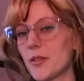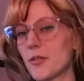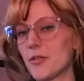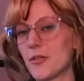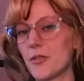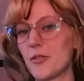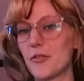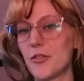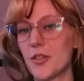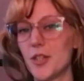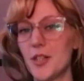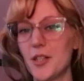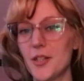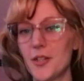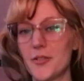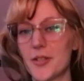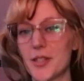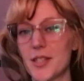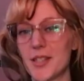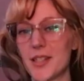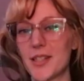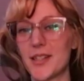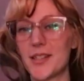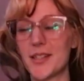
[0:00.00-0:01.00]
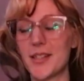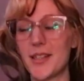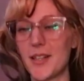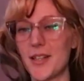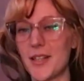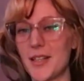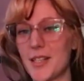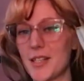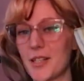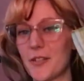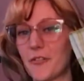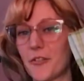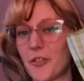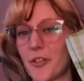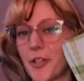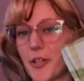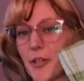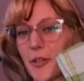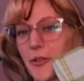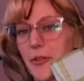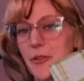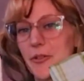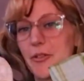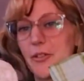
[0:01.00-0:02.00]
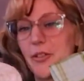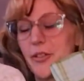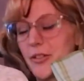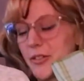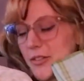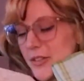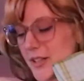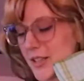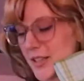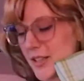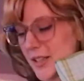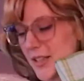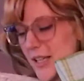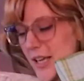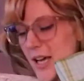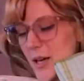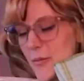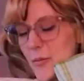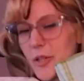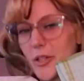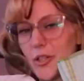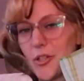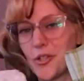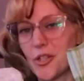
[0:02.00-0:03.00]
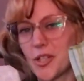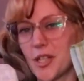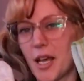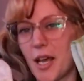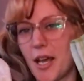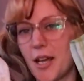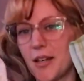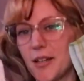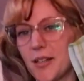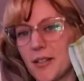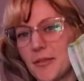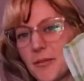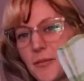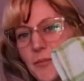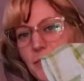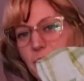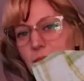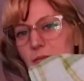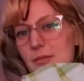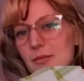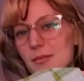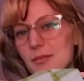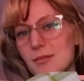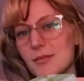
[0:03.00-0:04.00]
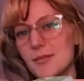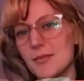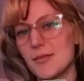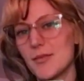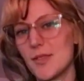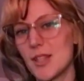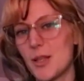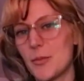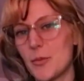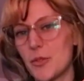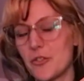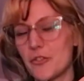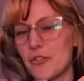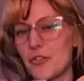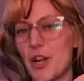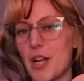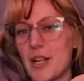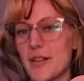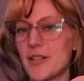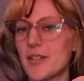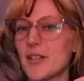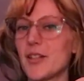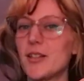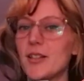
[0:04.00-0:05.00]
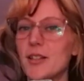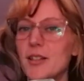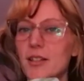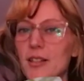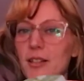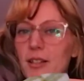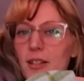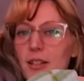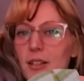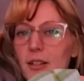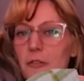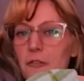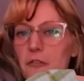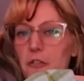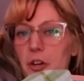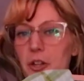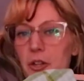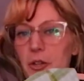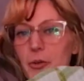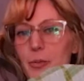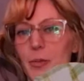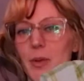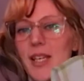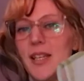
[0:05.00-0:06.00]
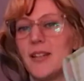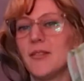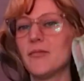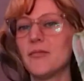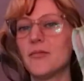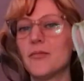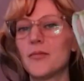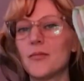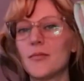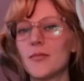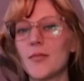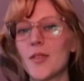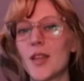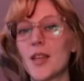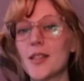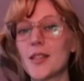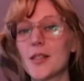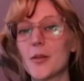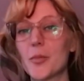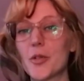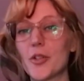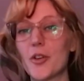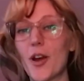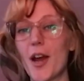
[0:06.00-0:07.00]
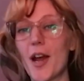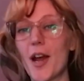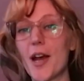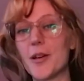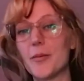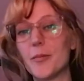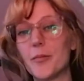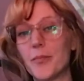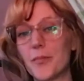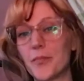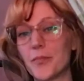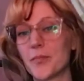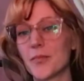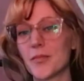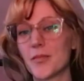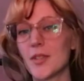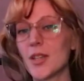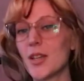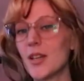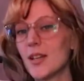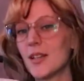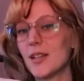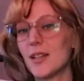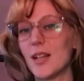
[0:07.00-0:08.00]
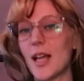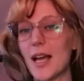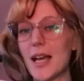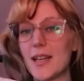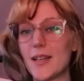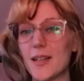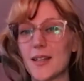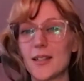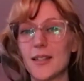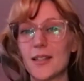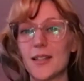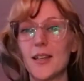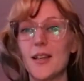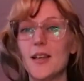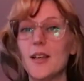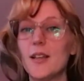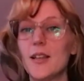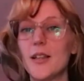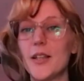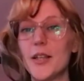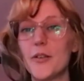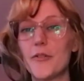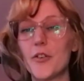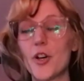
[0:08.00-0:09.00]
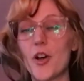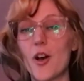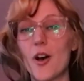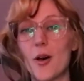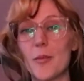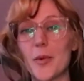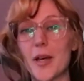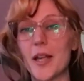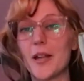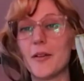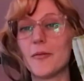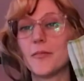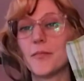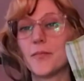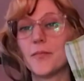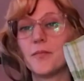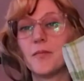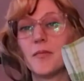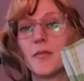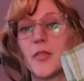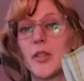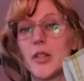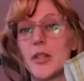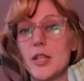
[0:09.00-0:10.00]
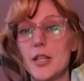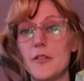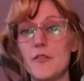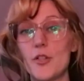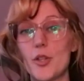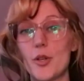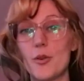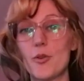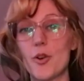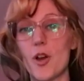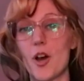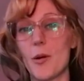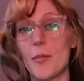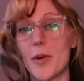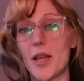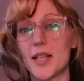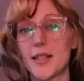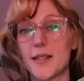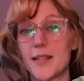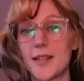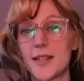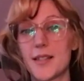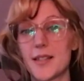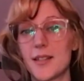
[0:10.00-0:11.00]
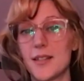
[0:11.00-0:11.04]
through the video, it's nice and easy for you. I'm on your side. I'm your friend. Follow me. Subscribe. Like. Leave a comment. Leave 2 comments.